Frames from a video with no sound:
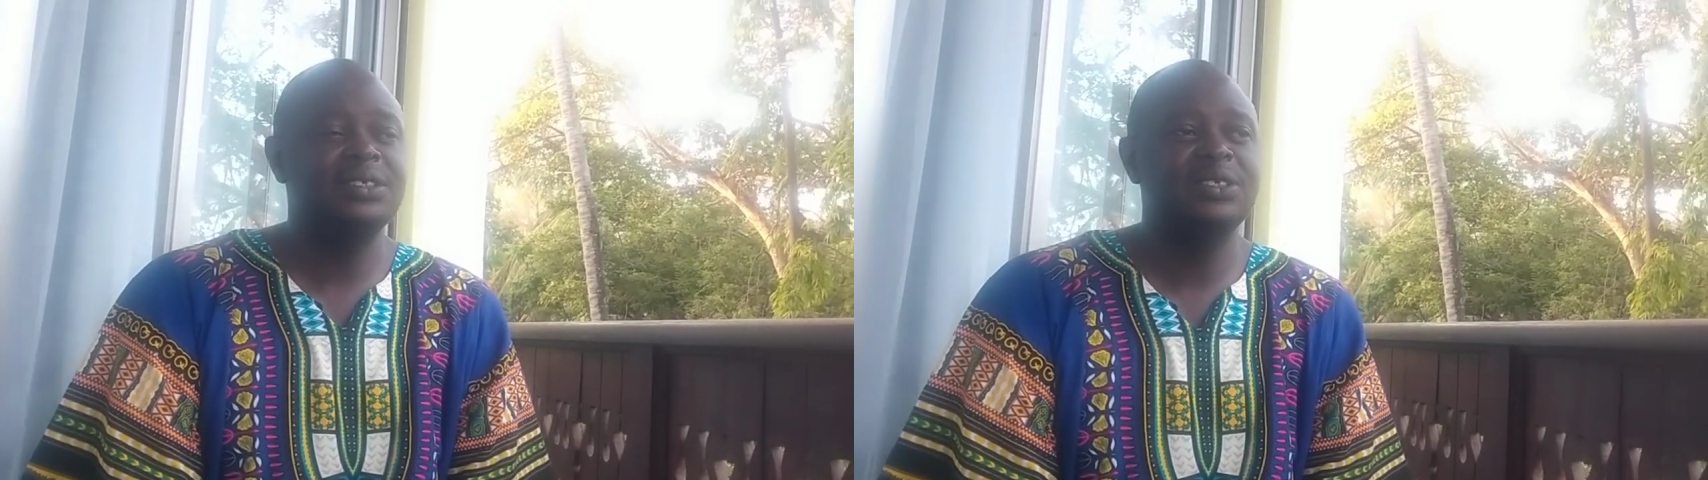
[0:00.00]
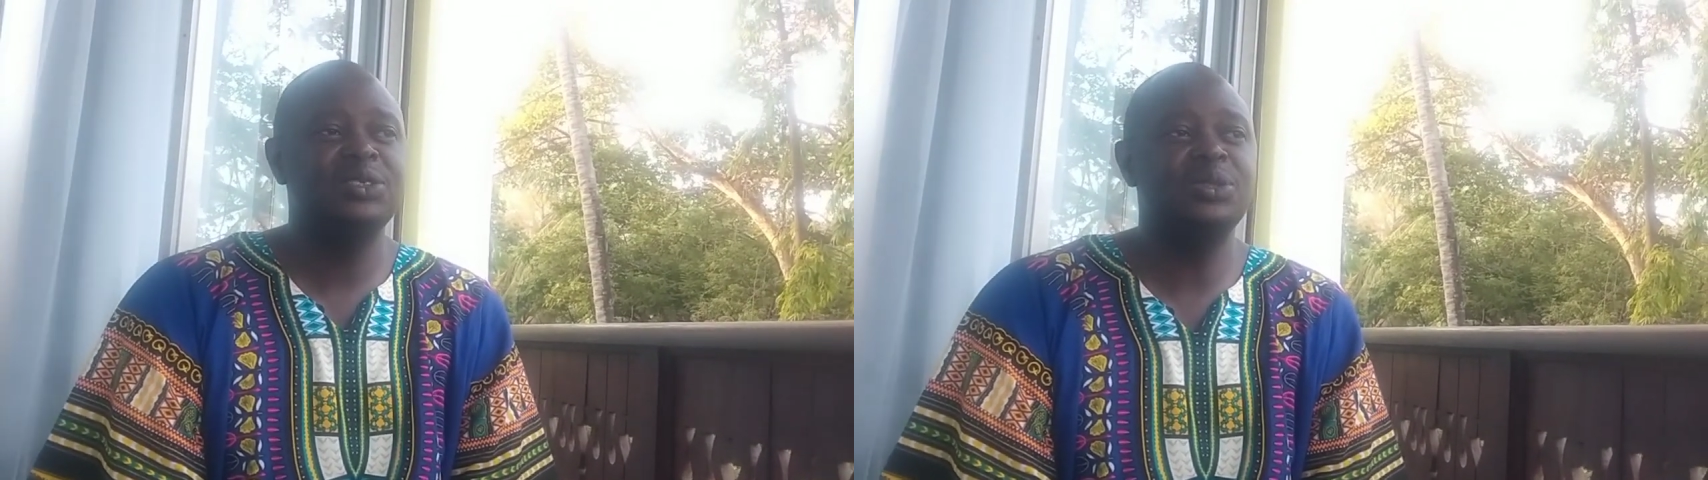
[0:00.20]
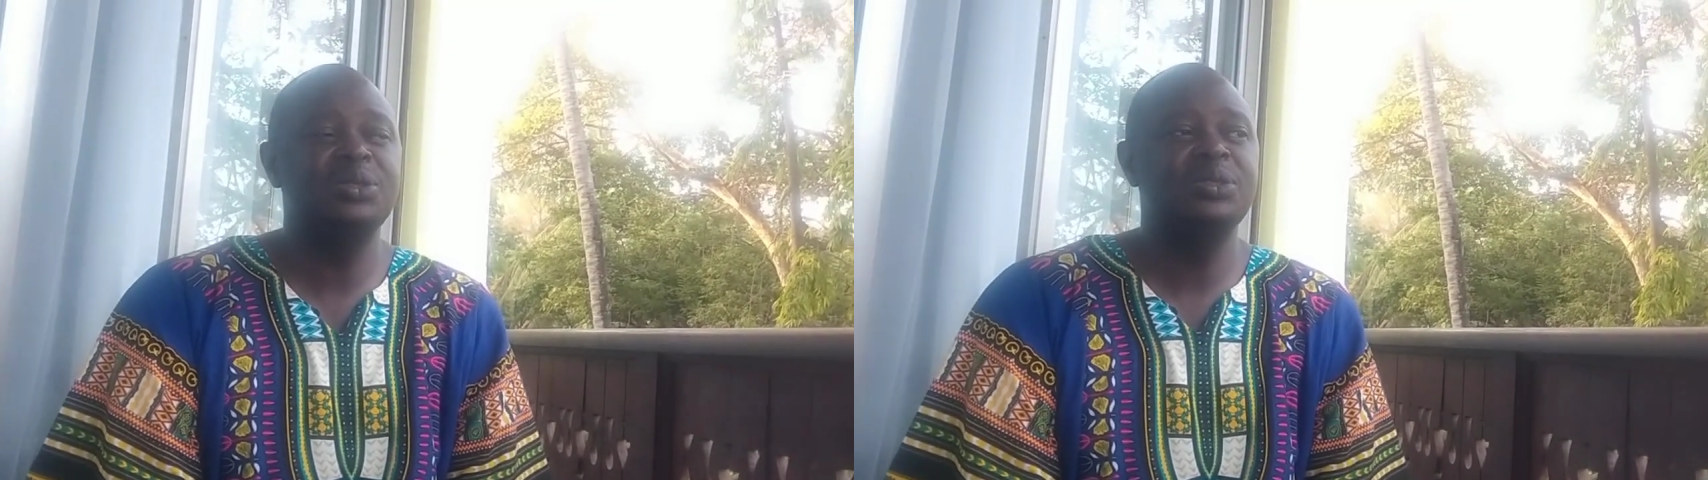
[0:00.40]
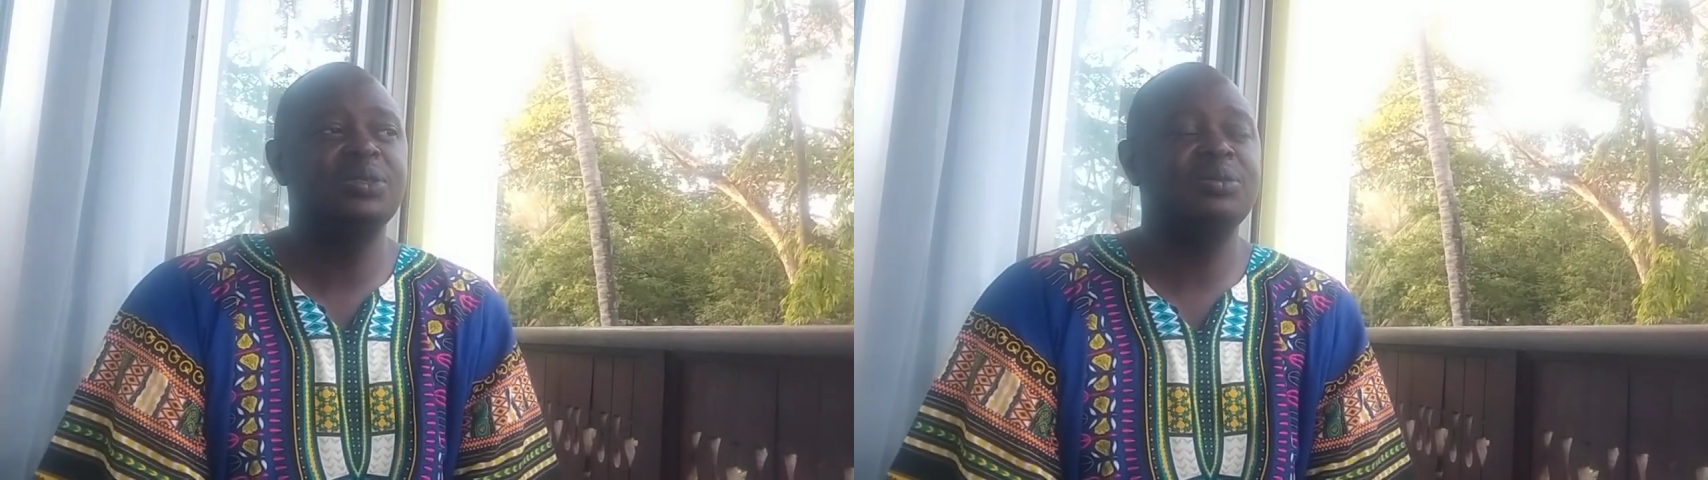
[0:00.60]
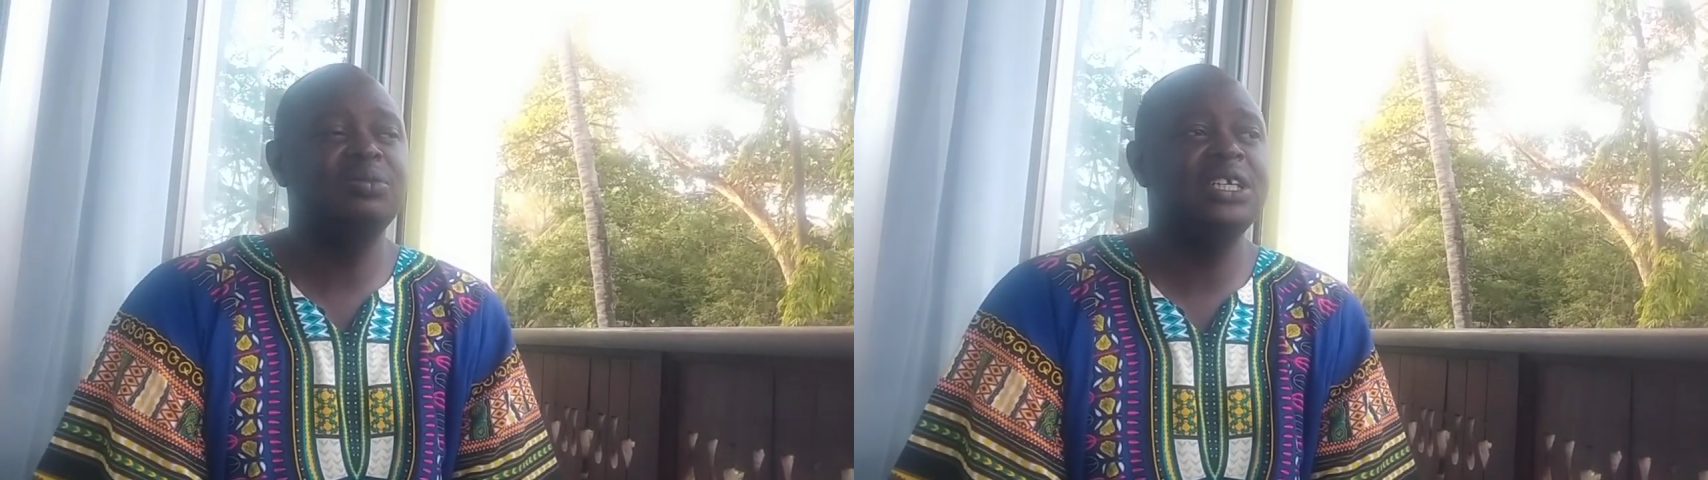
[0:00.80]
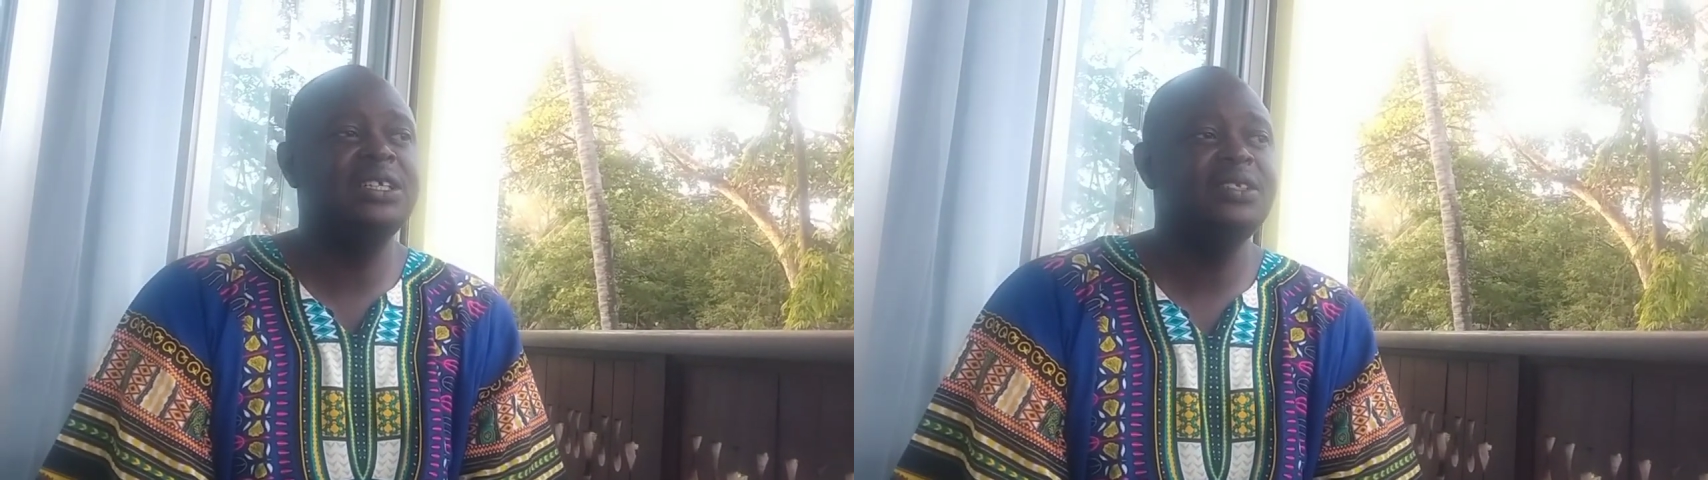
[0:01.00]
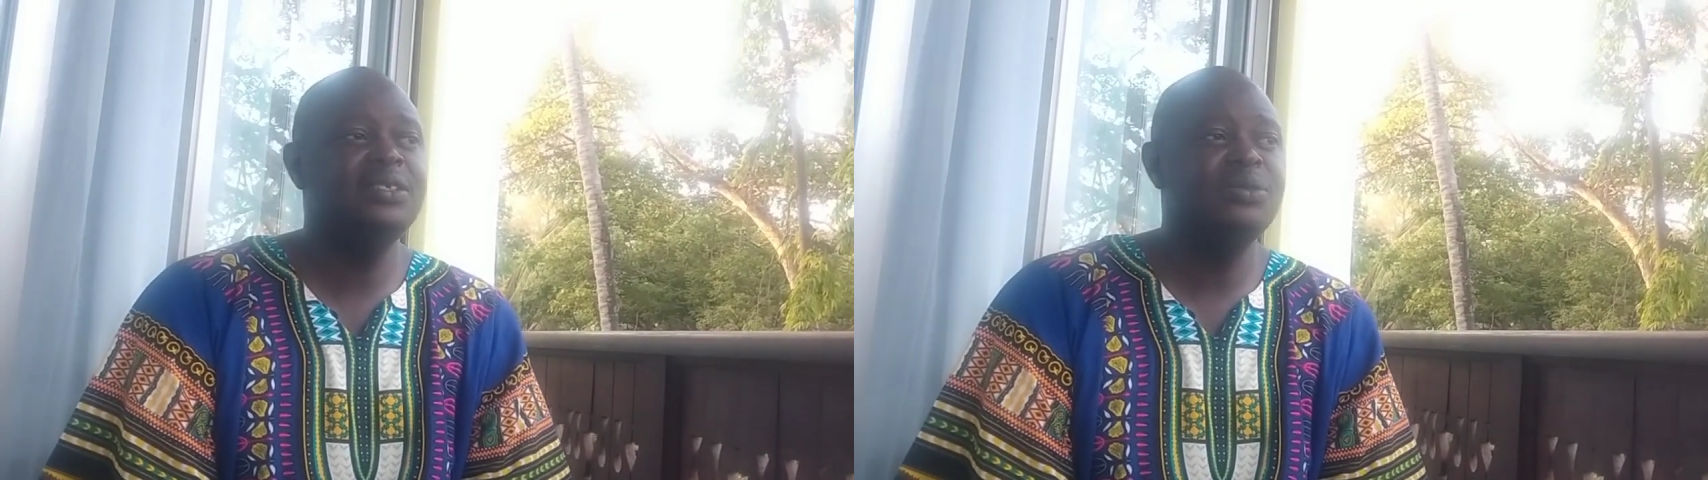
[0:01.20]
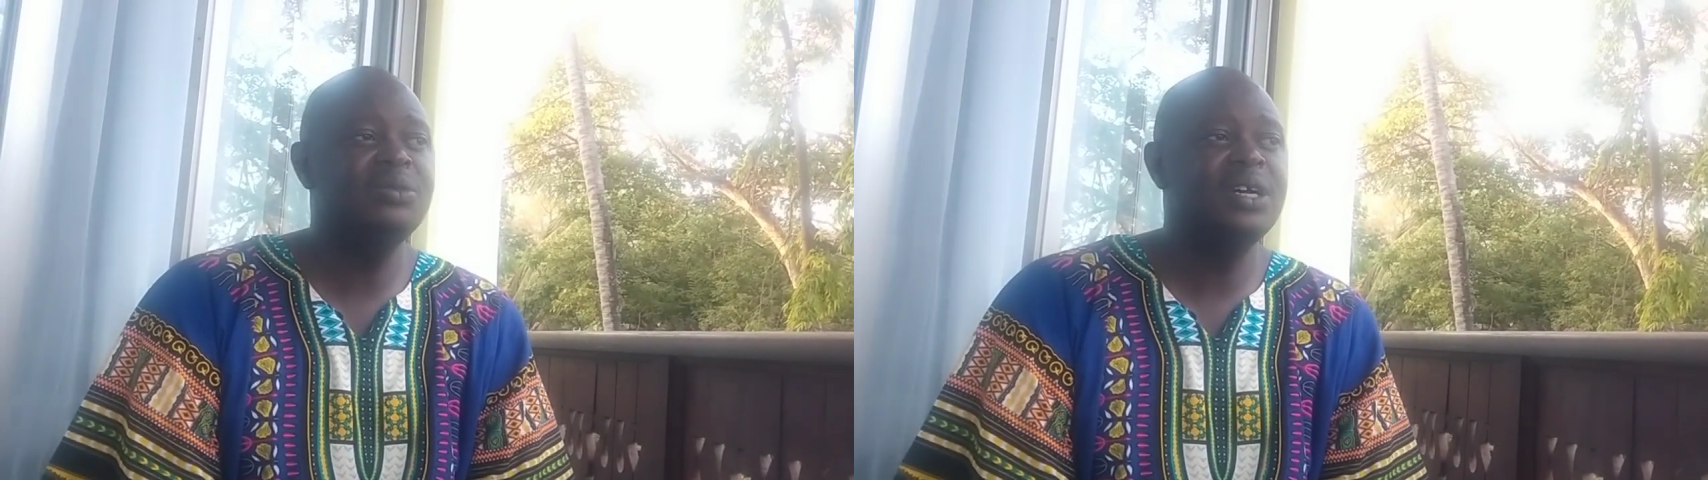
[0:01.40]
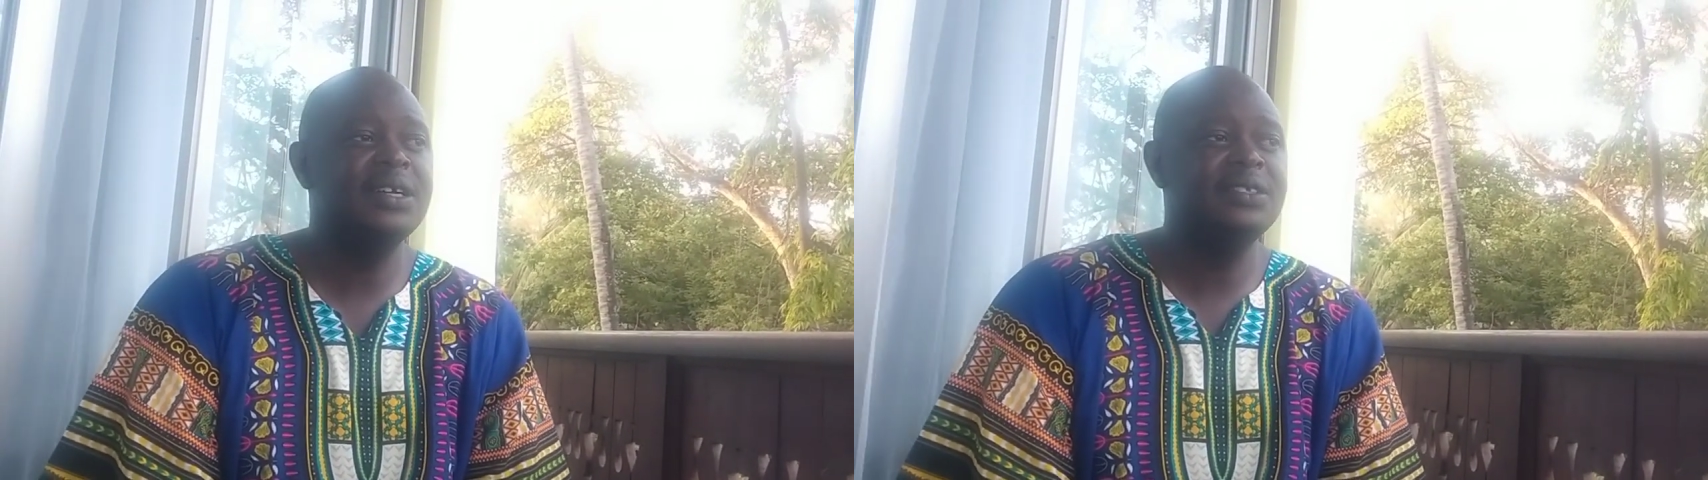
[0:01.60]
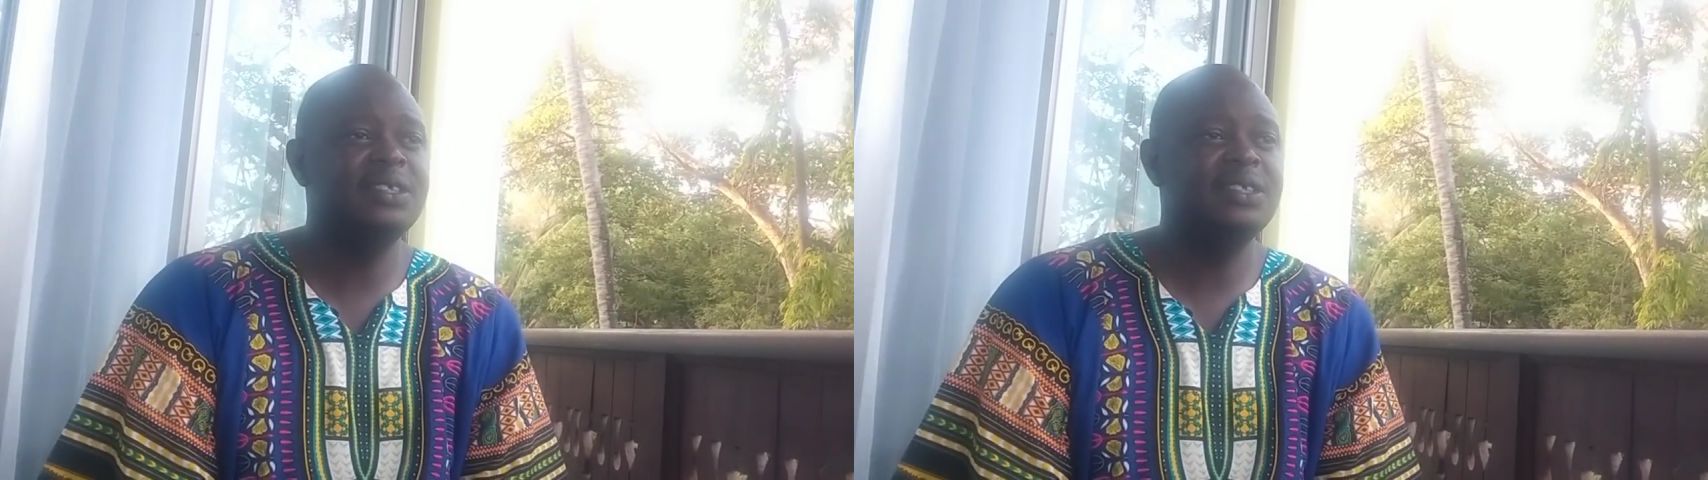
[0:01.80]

So one who has